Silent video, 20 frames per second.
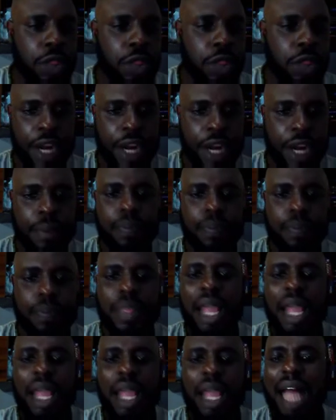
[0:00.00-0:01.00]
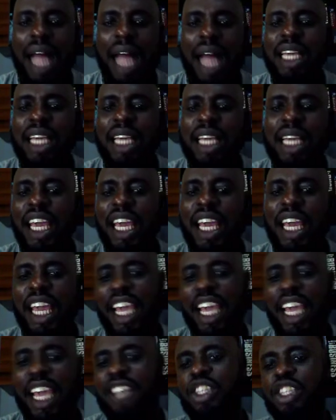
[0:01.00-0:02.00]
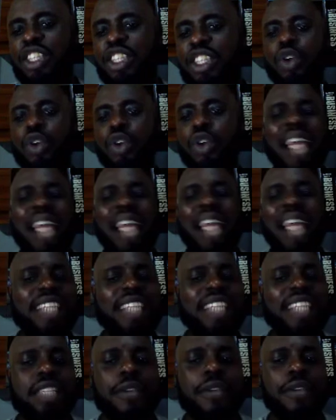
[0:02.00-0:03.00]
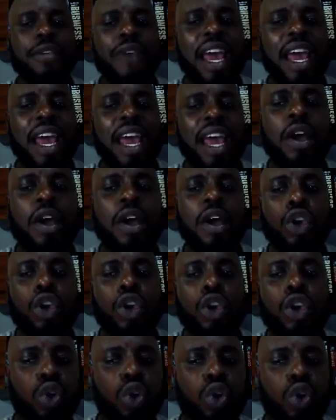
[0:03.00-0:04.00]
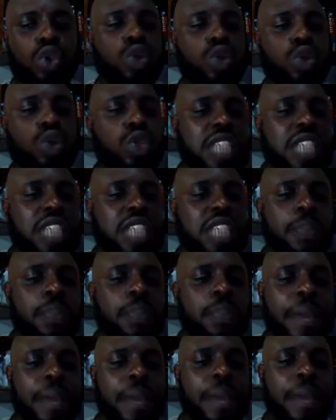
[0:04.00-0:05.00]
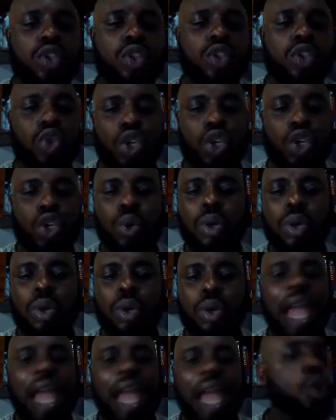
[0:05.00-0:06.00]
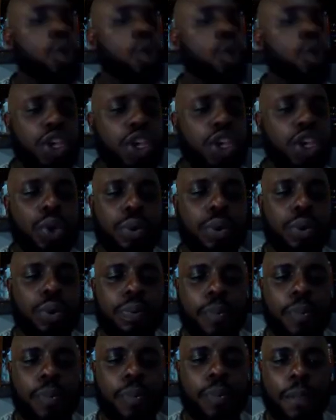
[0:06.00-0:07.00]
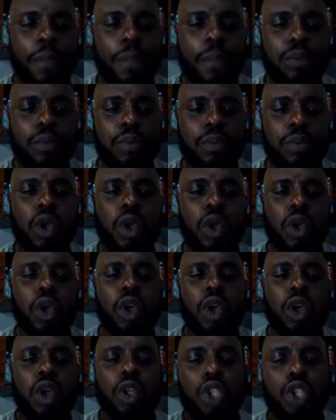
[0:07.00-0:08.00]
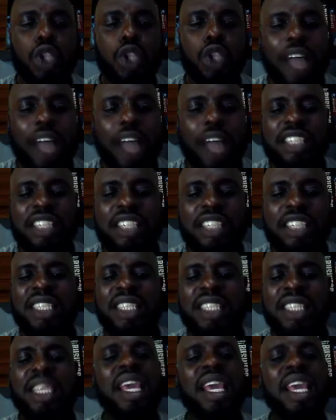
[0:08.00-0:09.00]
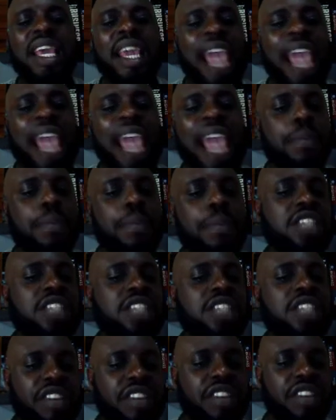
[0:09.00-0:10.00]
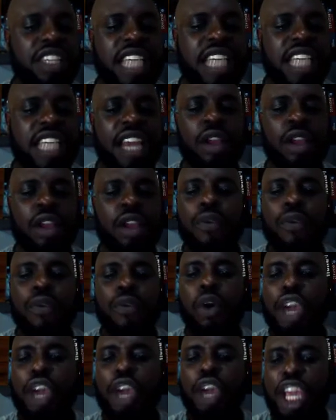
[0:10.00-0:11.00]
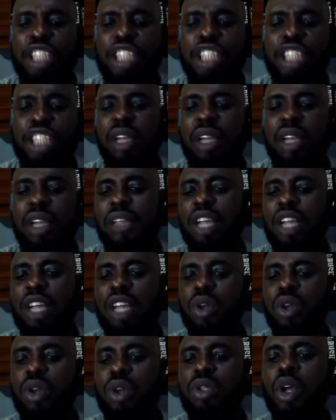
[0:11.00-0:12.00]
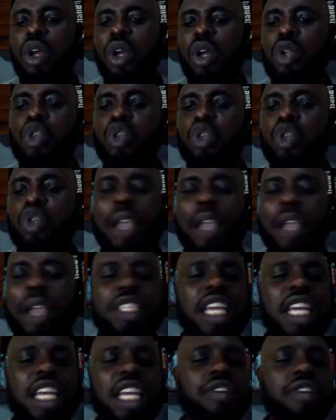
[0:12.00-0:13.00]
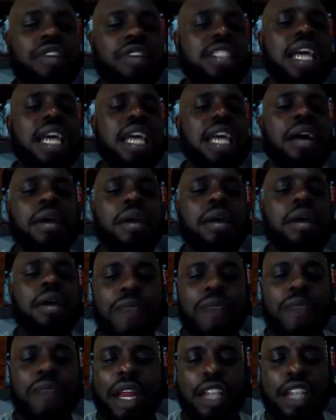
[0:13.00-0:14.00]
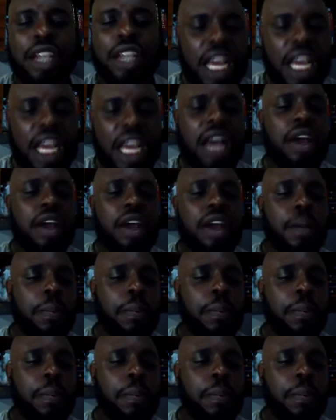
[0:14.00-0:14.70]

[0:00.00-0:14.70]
3, and is the unique identifier used to send payments to you and only you. New addresses can be generated for each transaction to maintain greater financial